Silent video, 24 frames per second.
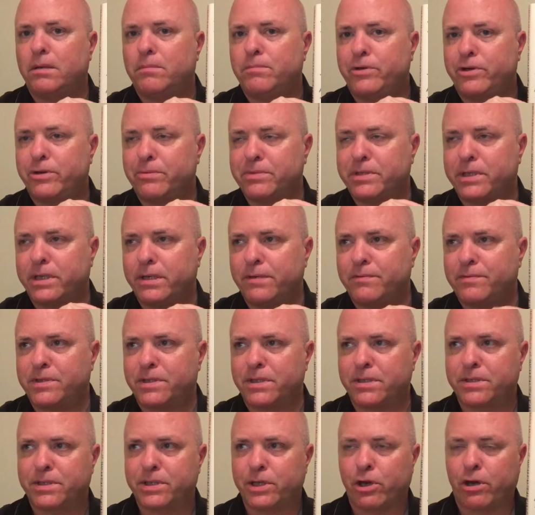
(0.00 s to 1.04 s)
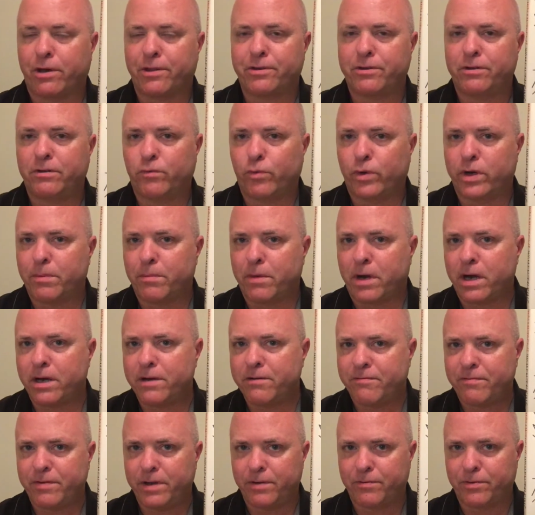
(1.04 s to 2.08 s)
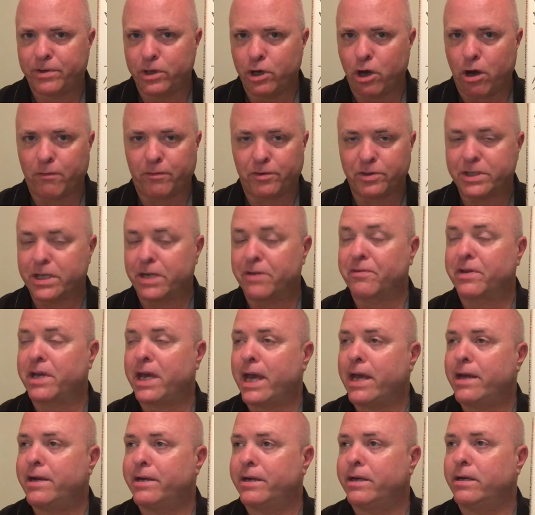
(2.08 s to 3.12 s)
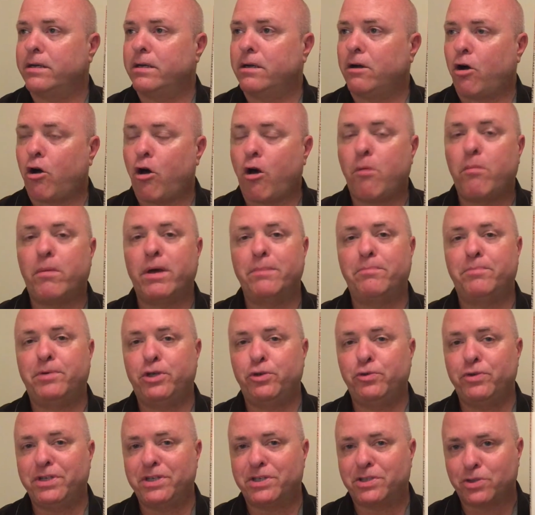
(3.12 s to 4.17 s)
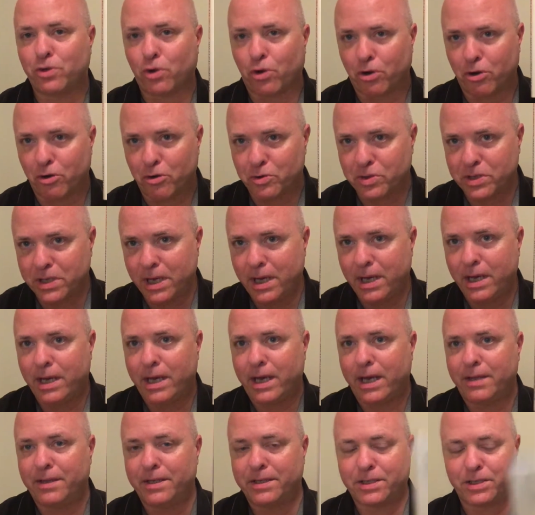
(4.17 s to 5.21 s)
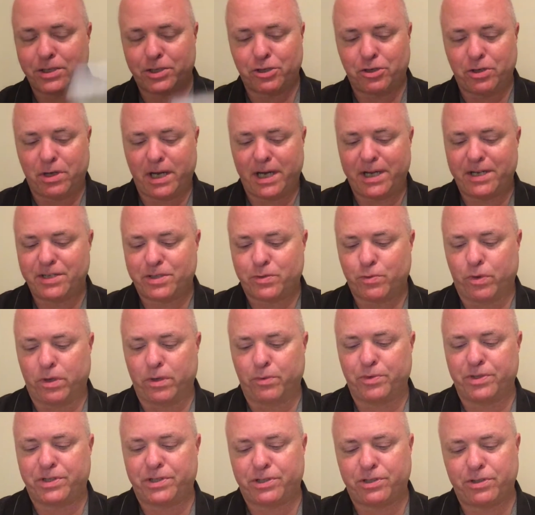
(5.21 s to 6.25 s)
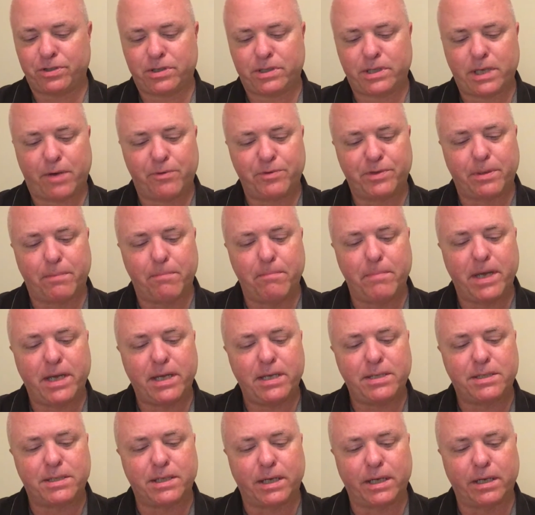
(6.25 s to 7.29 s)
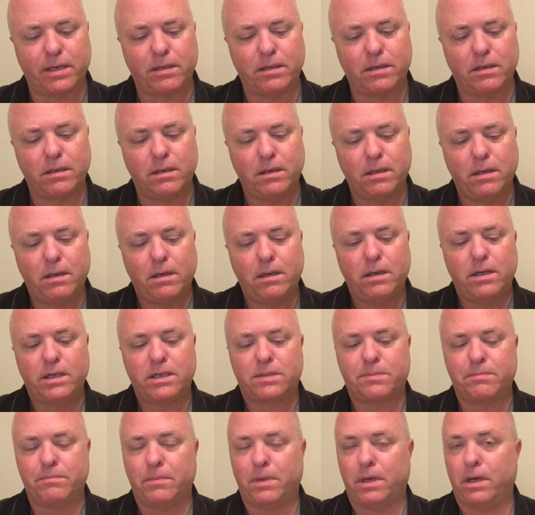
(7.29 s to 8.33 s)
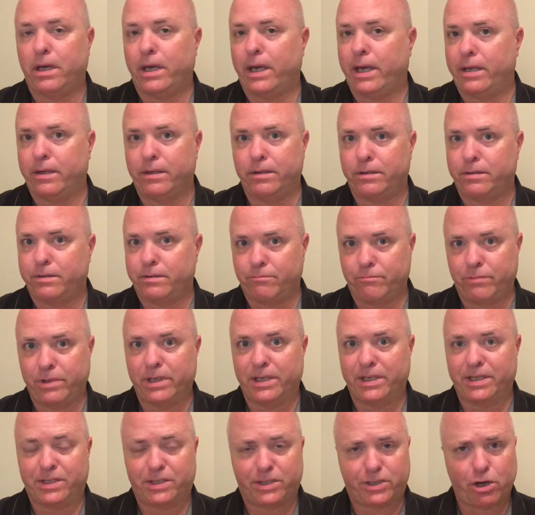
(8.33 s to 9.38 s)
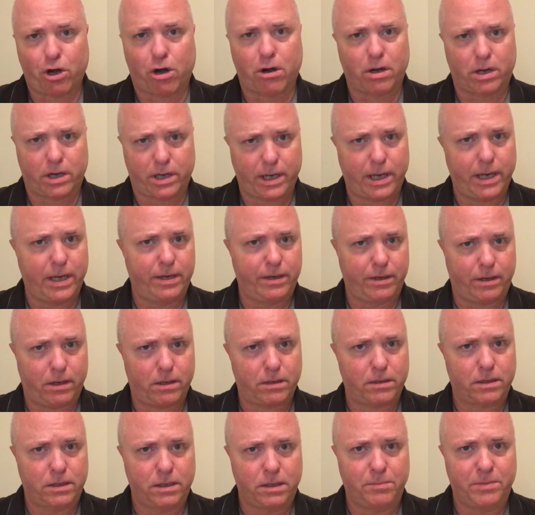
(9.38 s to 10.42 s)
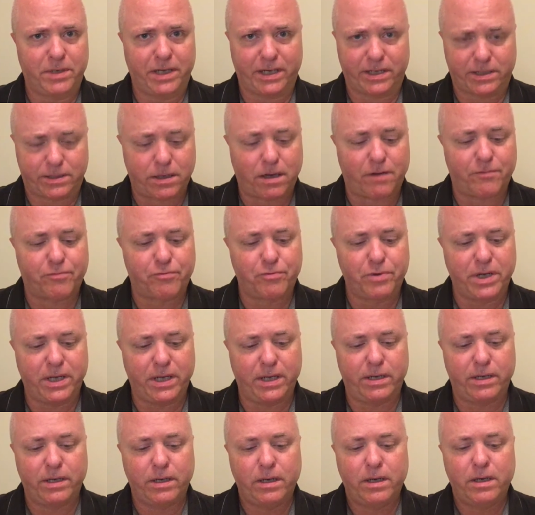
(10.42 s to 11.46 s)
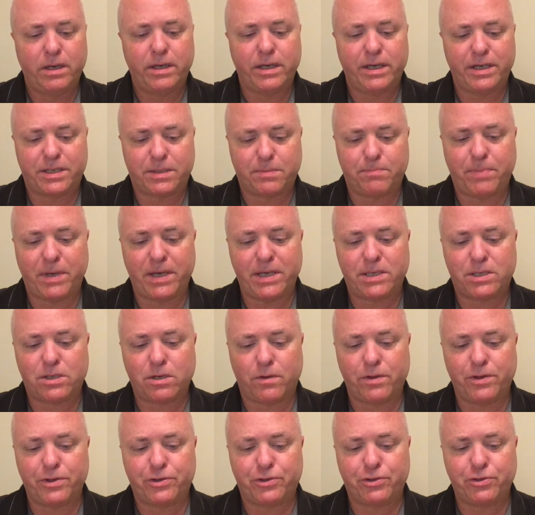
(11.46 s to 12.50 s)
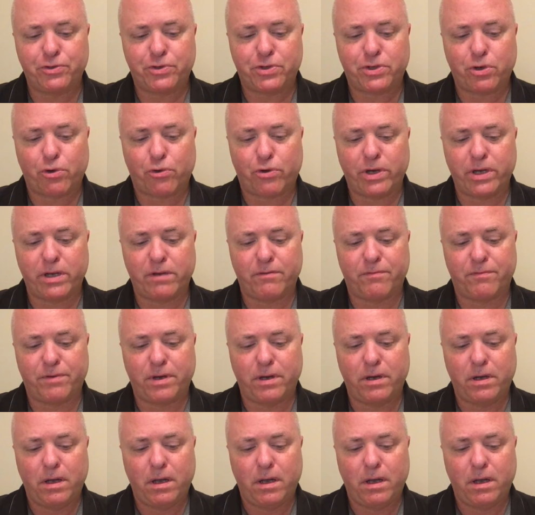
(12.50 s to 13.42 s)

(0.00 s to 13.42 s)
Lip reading: Miriam Taves is the author of one of my favorite novels out of Canada, All My Puny Sorrows. And this is her latest one, which just sounds amazing and really stark and going to be a tough read. It's based on the true story of